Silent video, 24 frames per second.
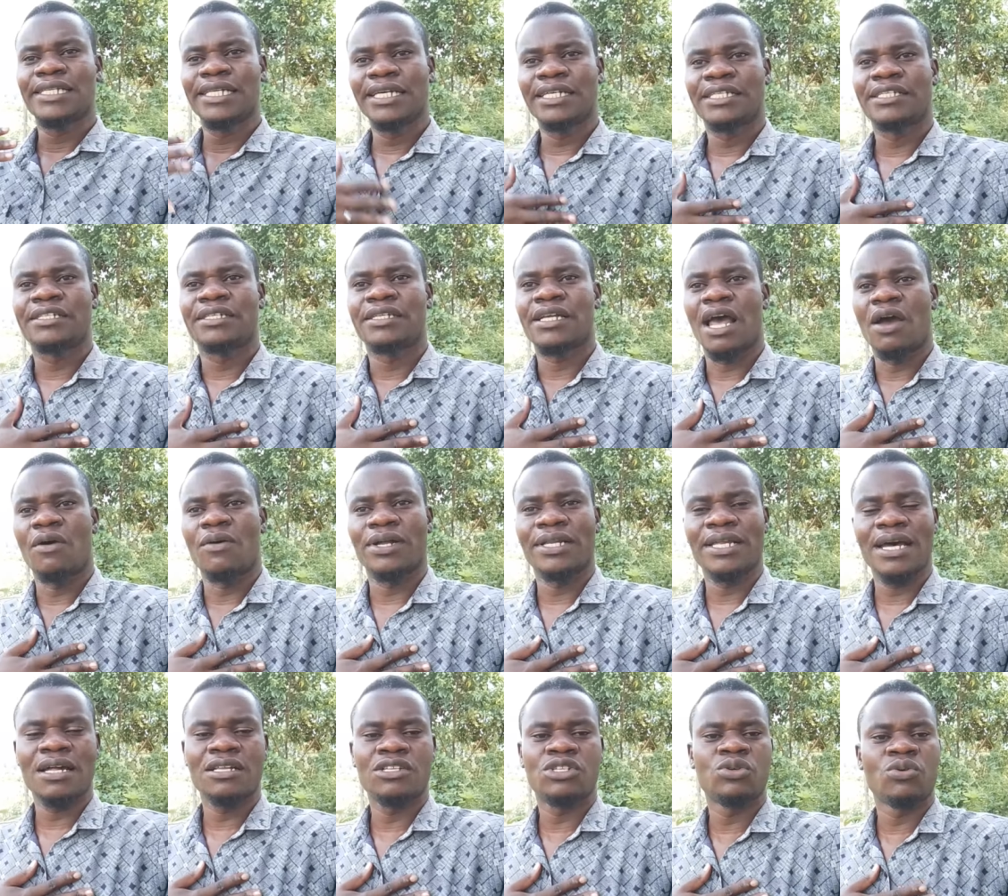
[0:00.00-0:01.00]
dads who are
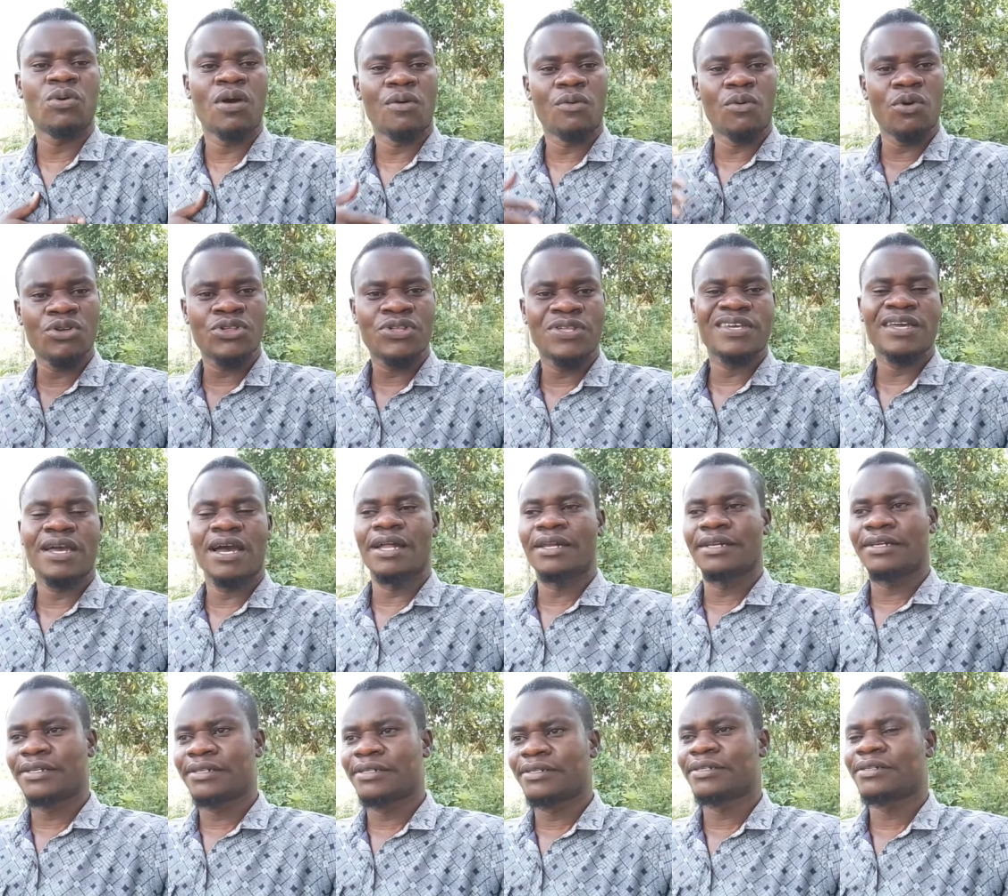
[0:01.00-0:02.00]
watching and
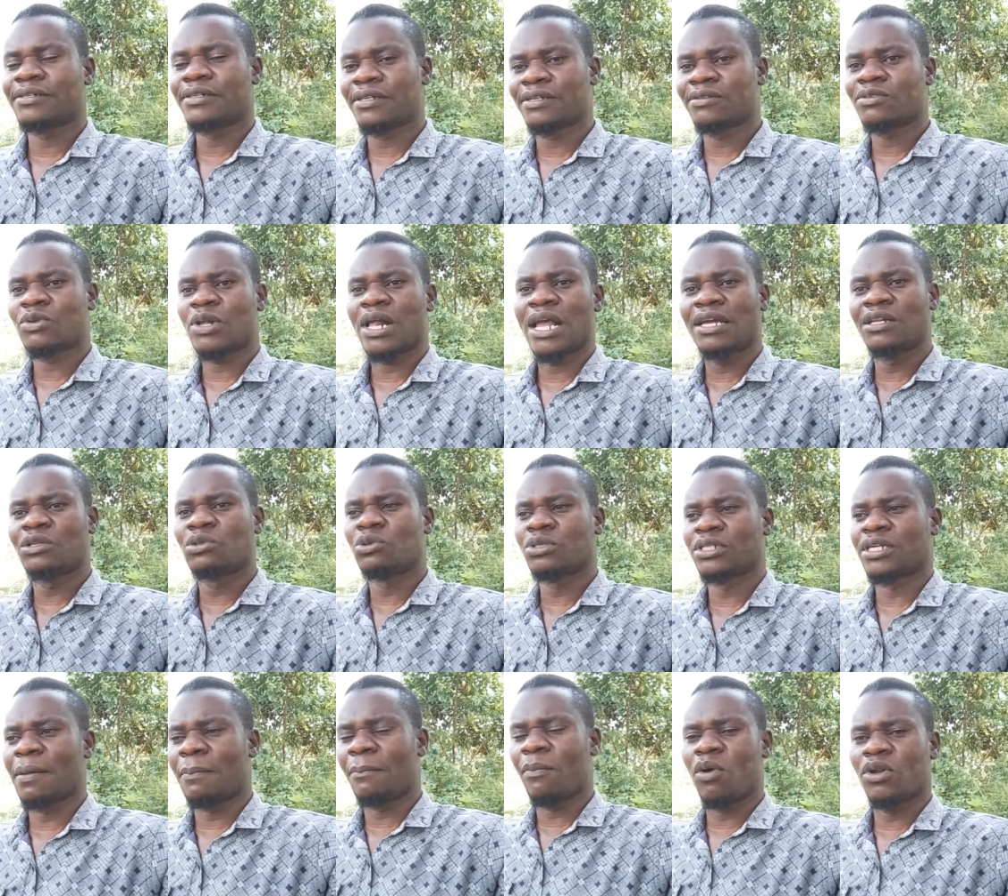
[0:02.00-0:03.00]
trying to support our
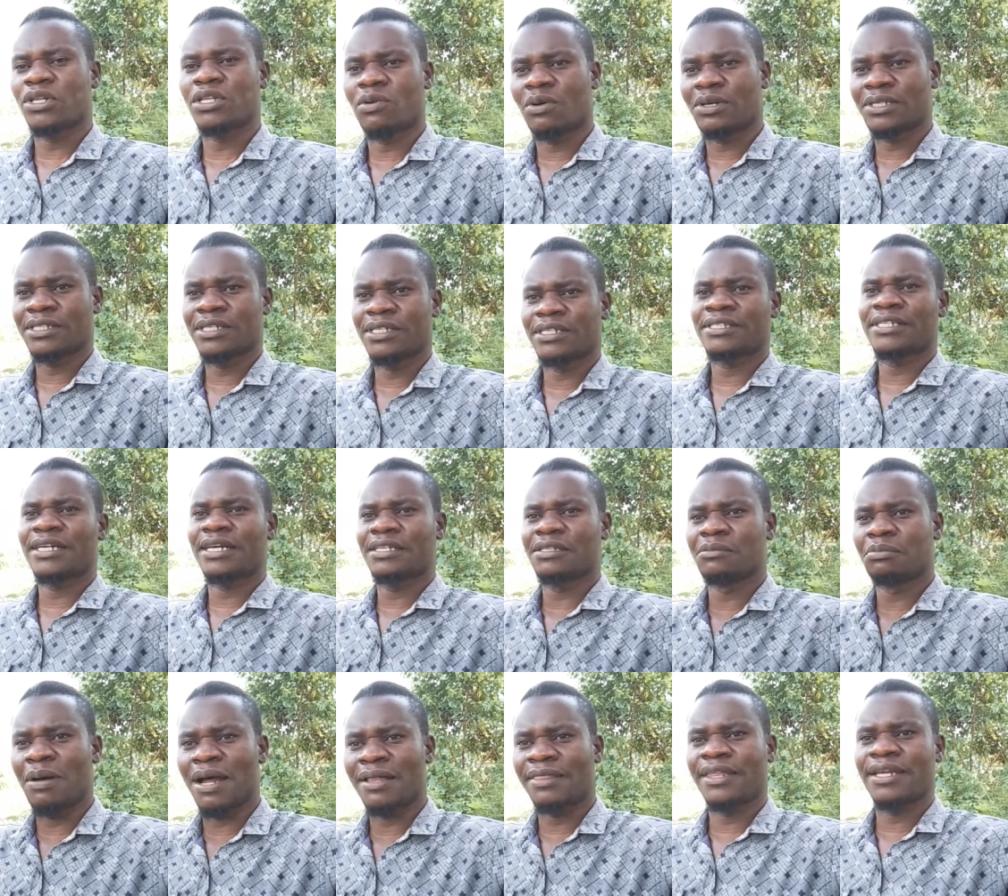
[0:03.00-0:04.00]
sisters bathing
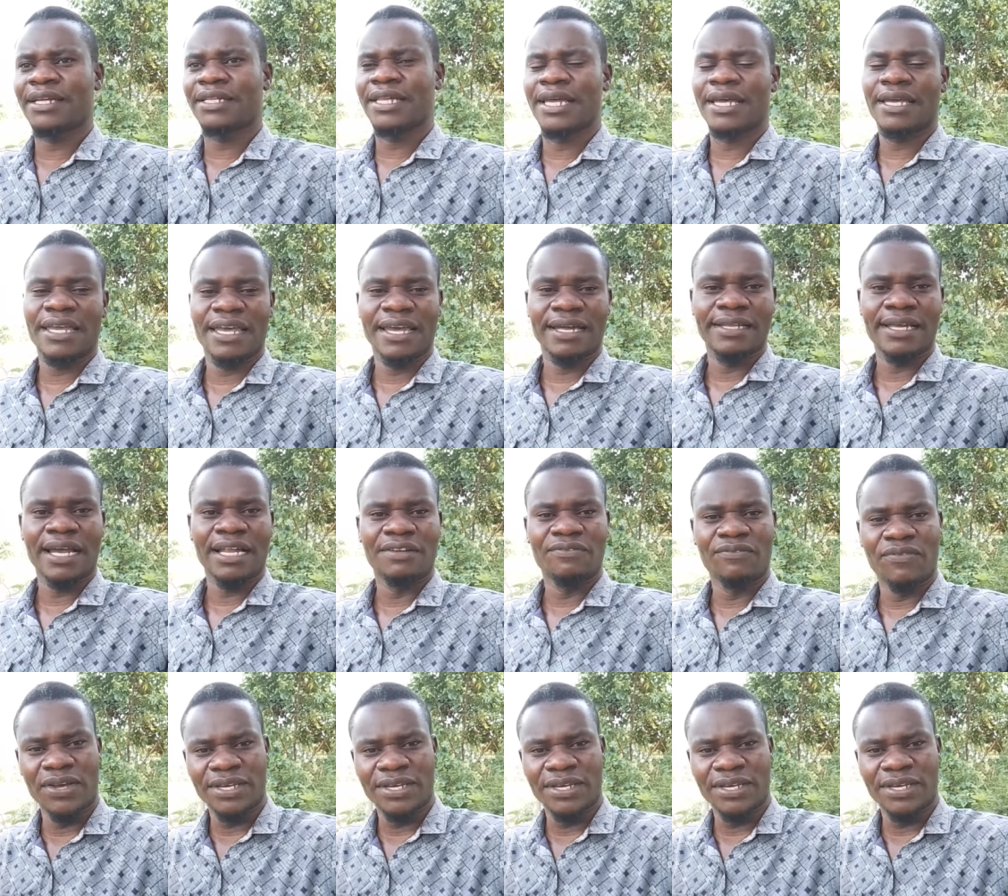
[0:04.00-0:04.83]
naked, advise them.